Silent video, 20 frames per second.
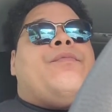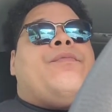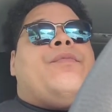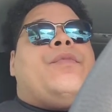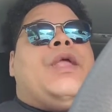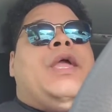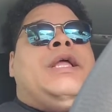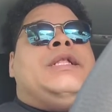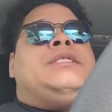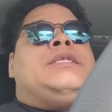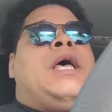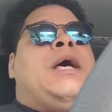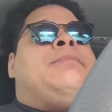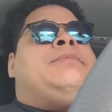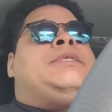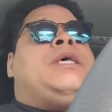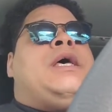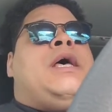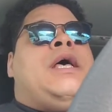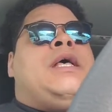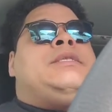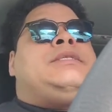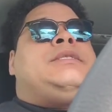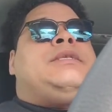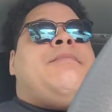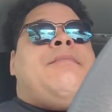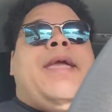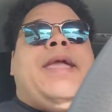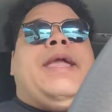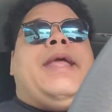It's up to us
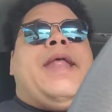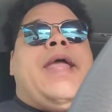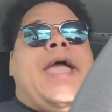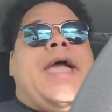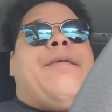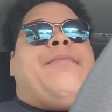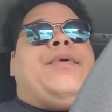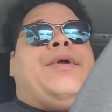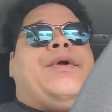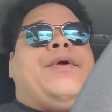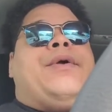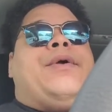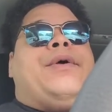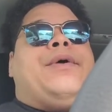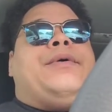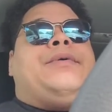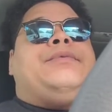to make it happen, girl.